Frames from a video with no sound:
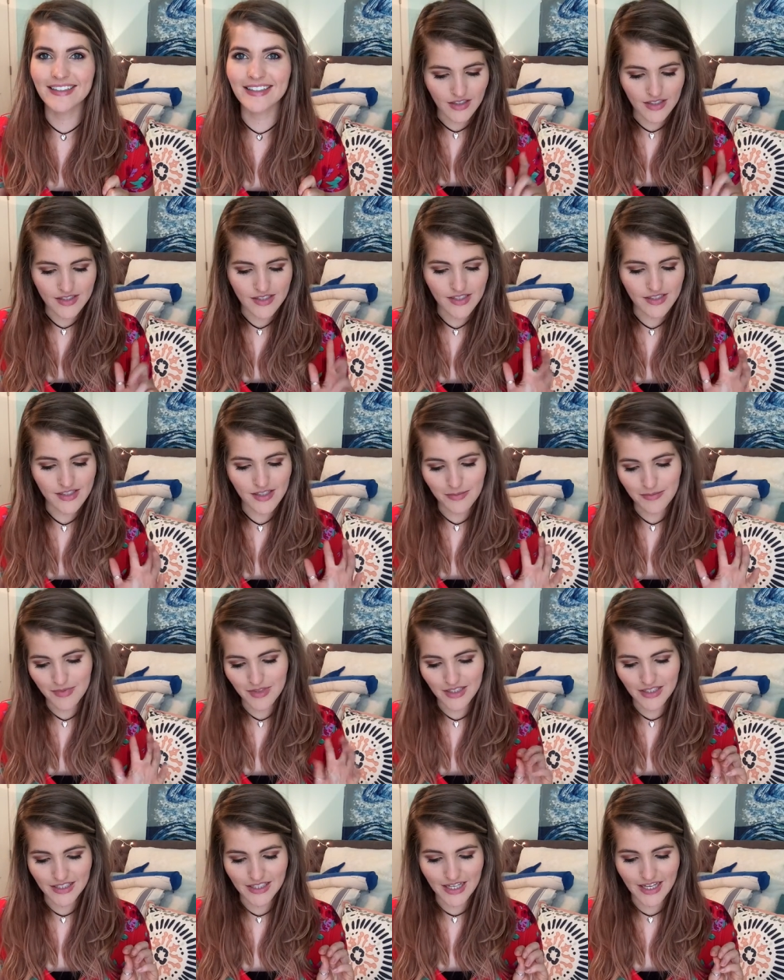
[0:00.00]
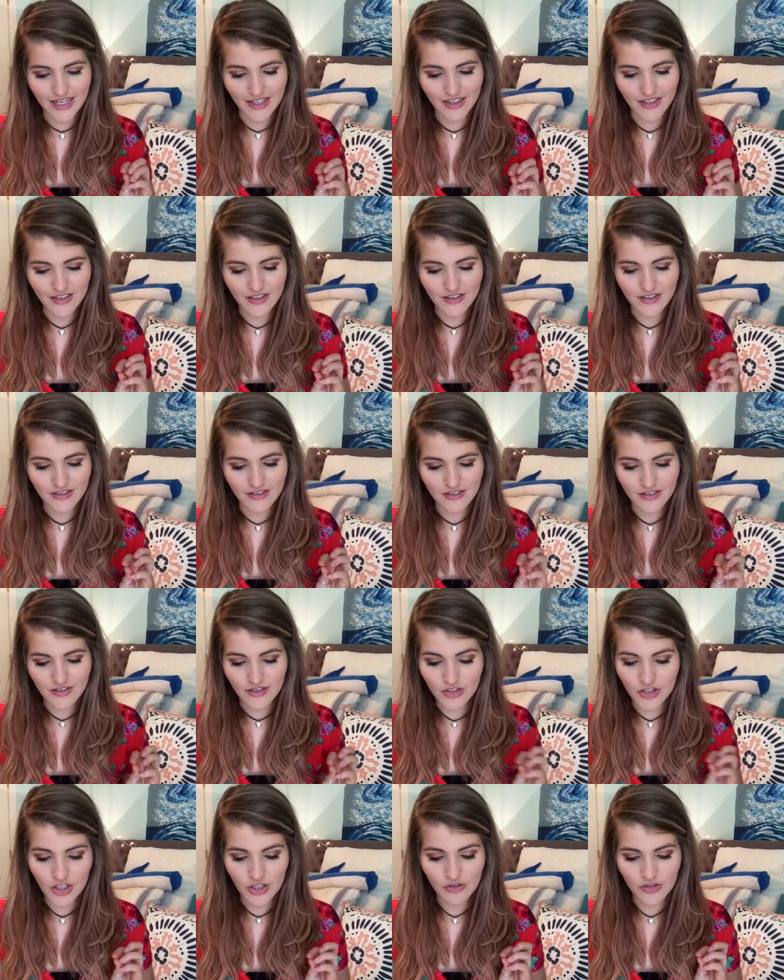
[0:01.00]
He said something like,
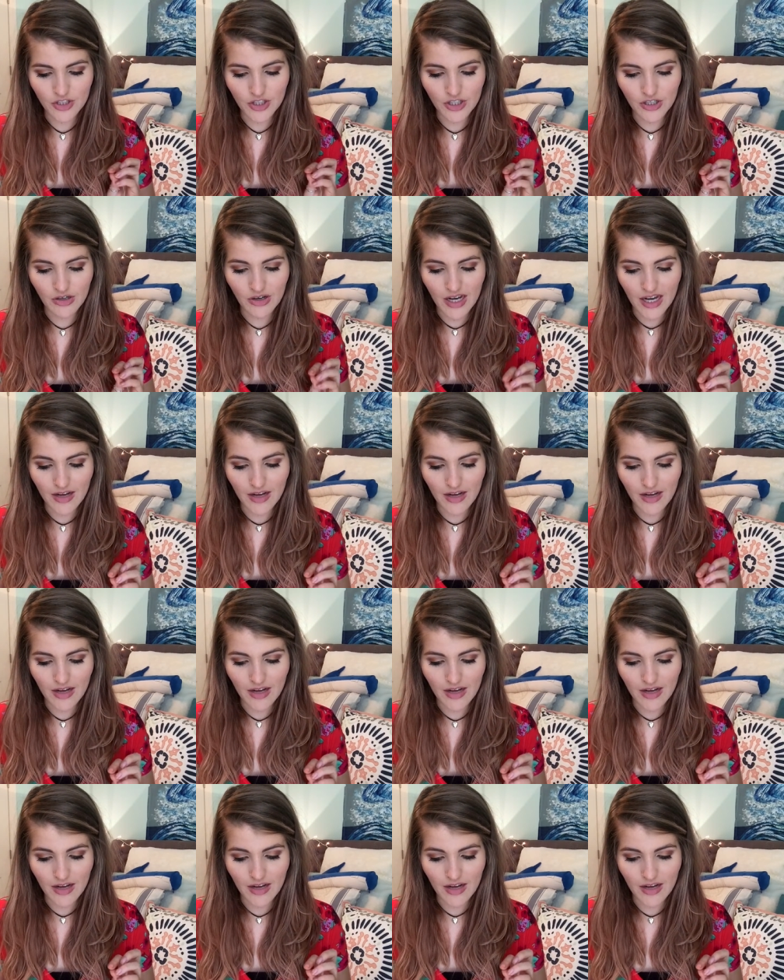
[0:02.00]
JoJo,